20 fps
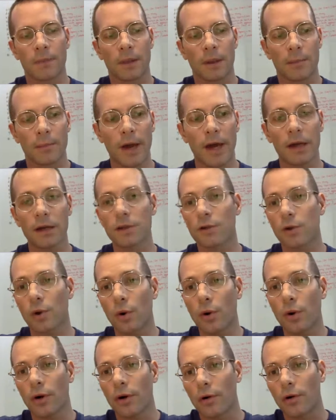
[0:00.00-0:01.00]
banks,
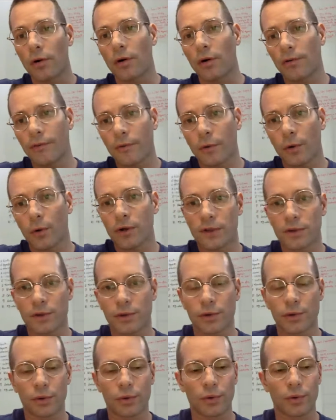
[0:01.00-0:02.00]
or of course
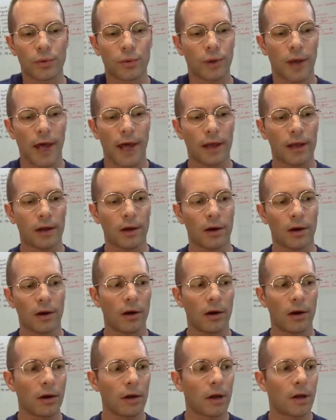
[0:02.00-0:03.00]
to like
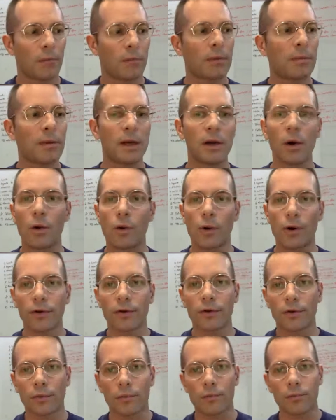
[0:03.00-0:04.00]
maybe lower
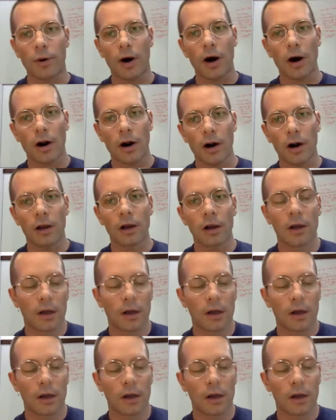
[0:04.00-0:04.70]
the bar